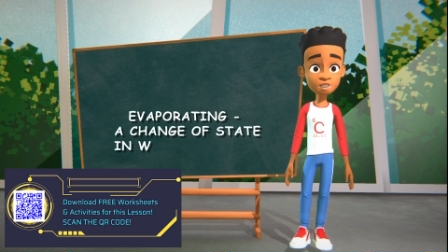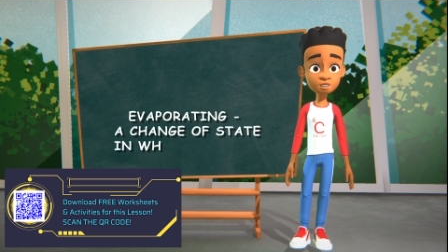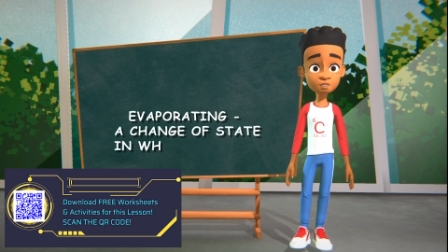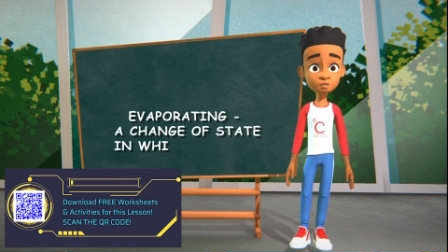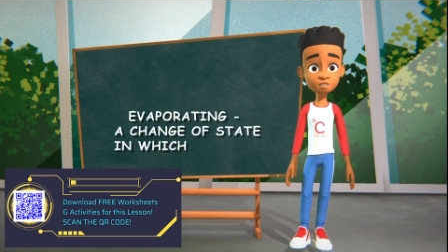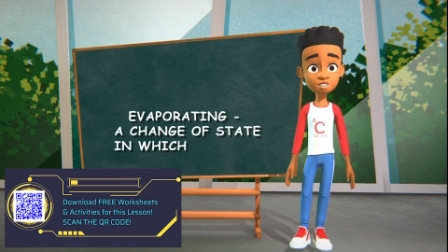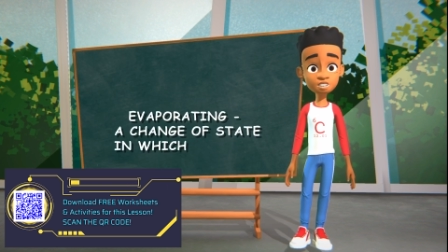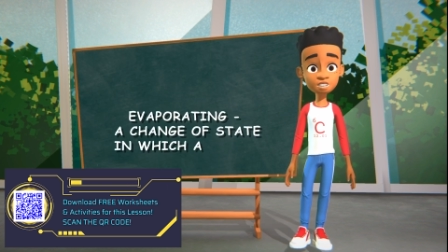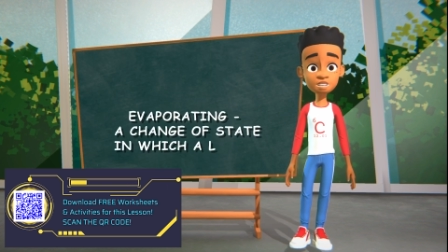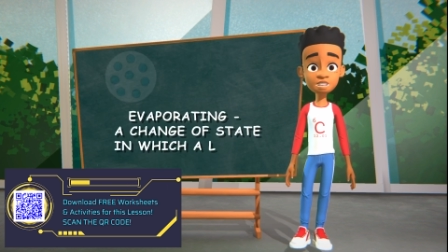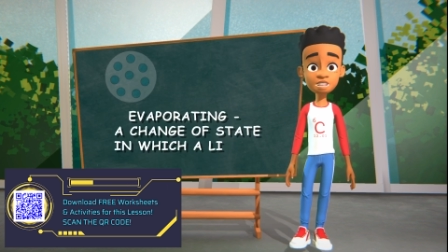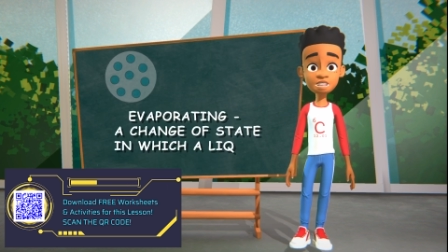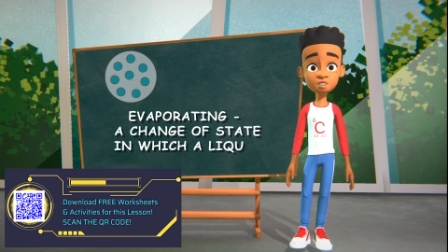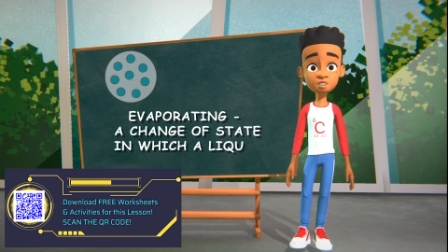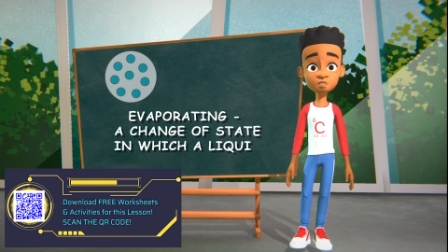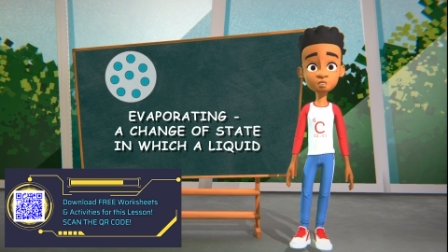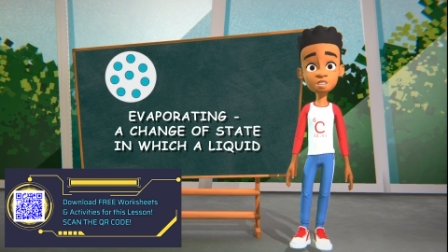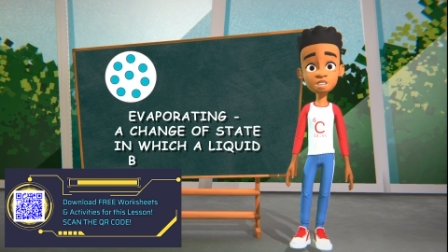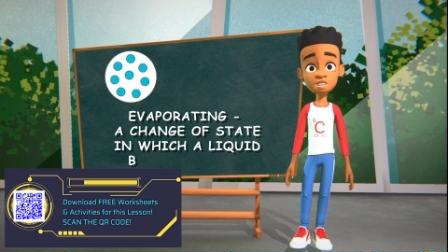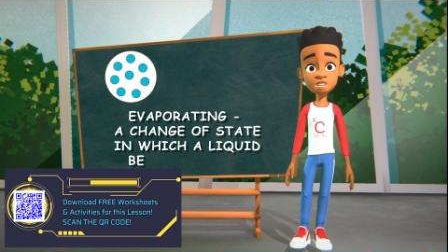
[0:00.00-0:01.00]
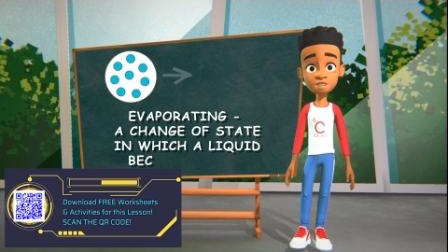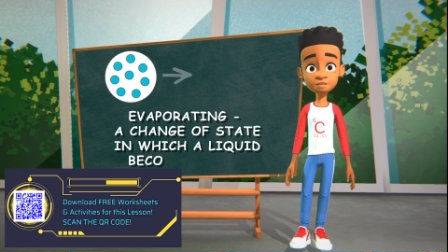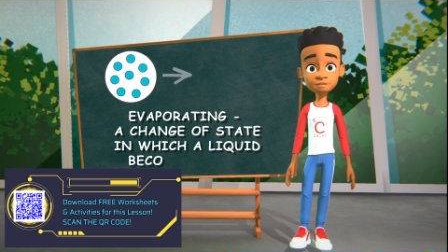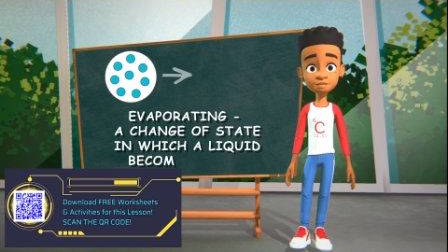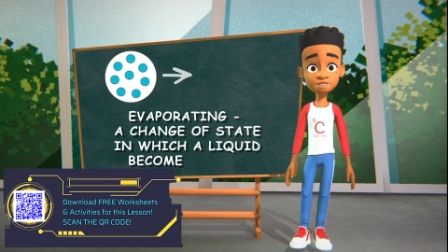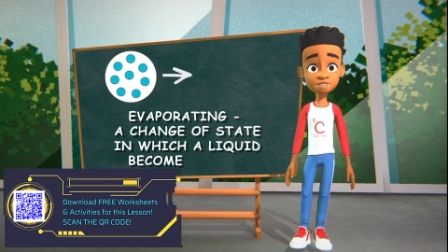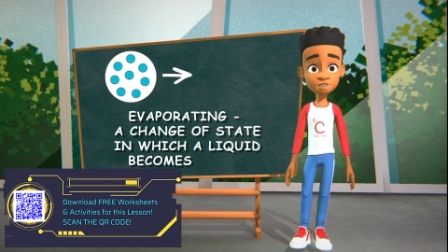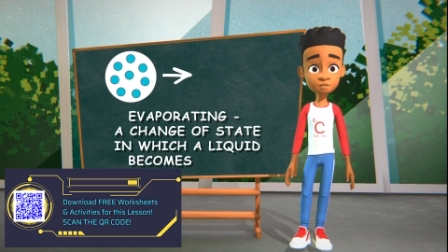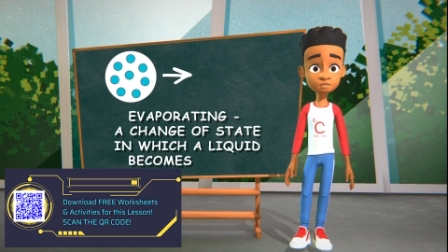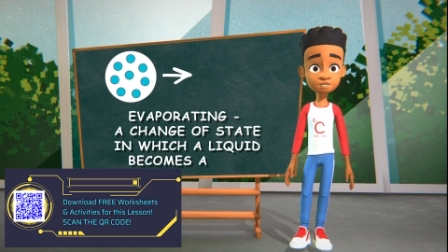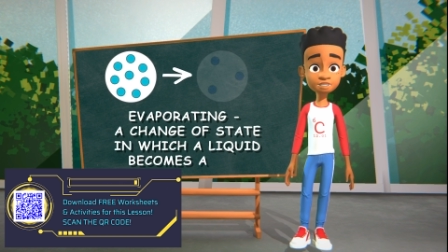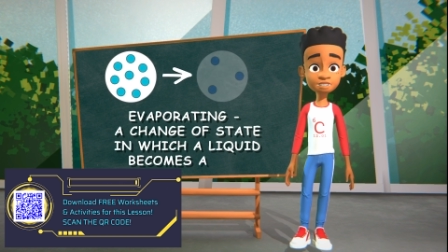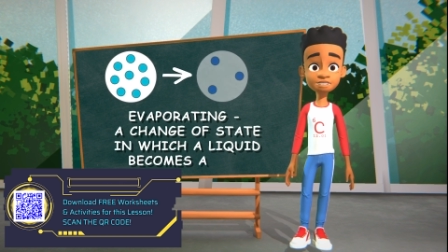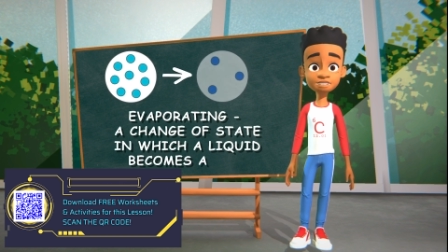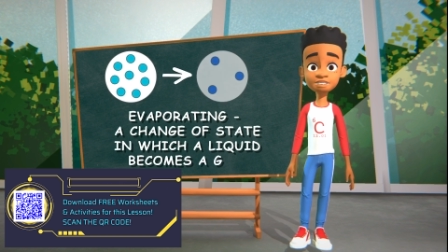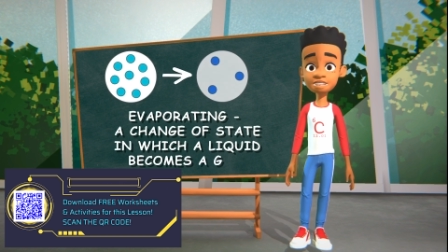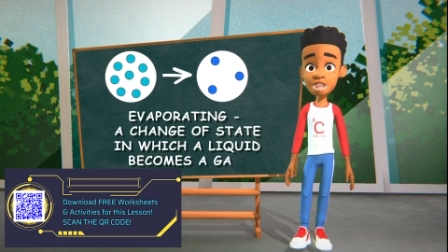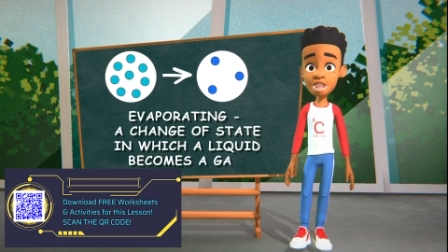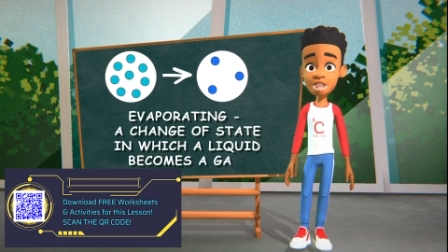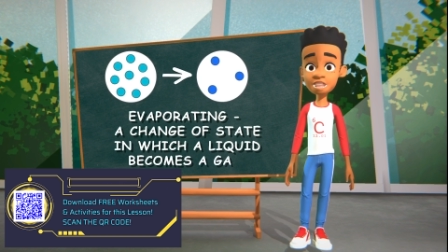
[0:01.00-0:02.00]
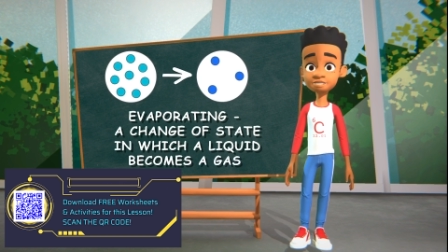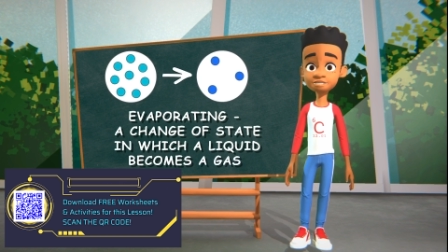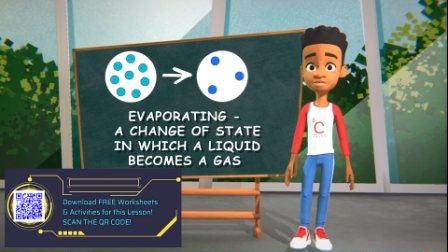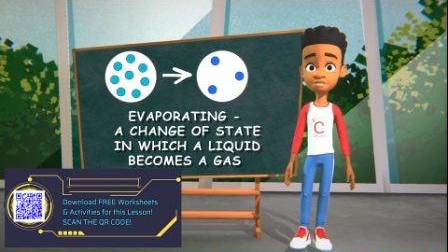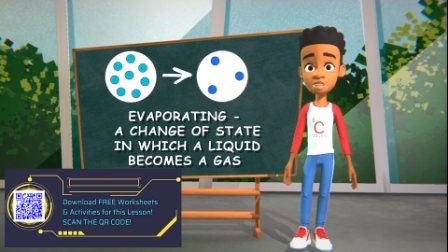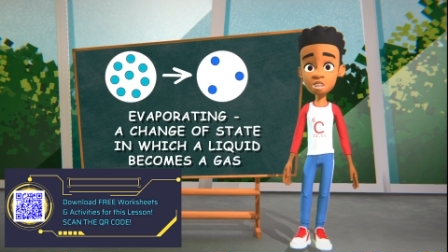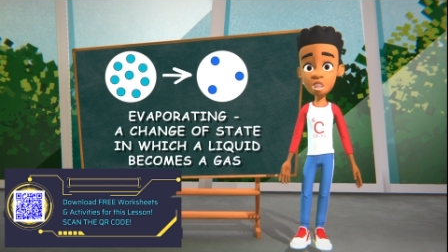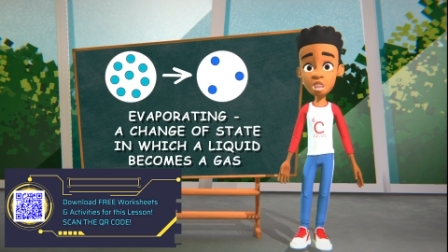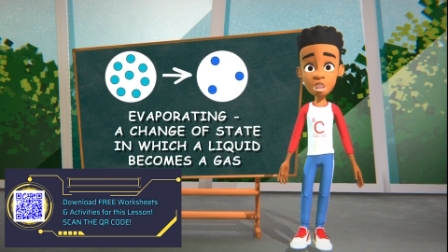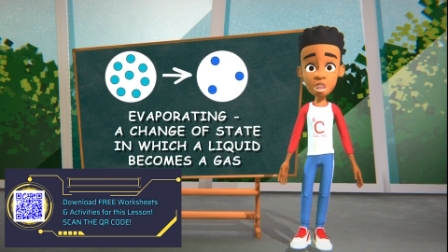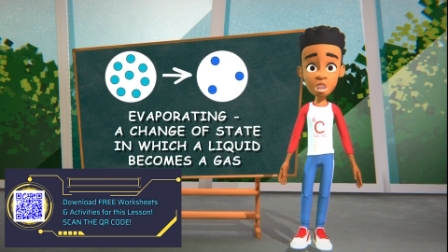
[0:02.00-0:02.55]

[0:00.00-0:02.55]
in which a liquid becomes a gas.